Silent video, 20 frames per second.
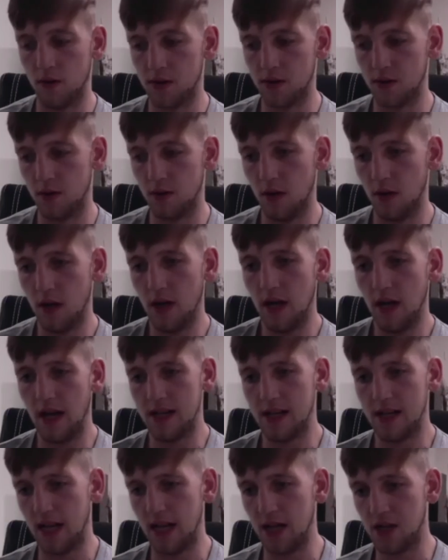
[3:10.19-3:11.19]
So
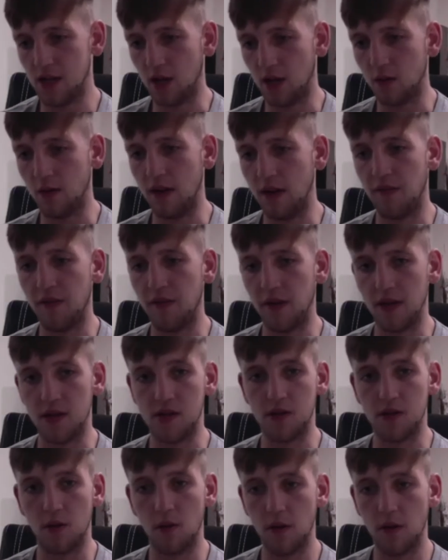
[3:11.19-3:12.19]
it's actually quite a funny
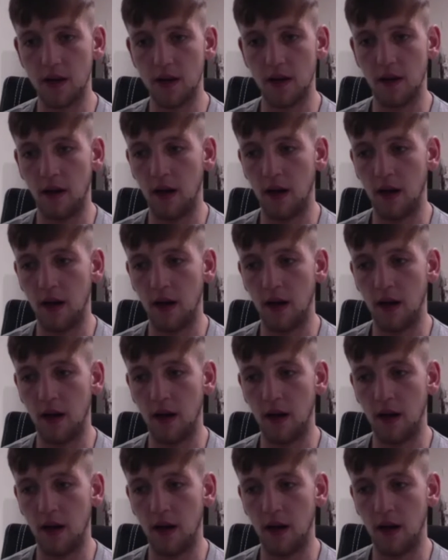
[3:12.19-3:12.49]
story.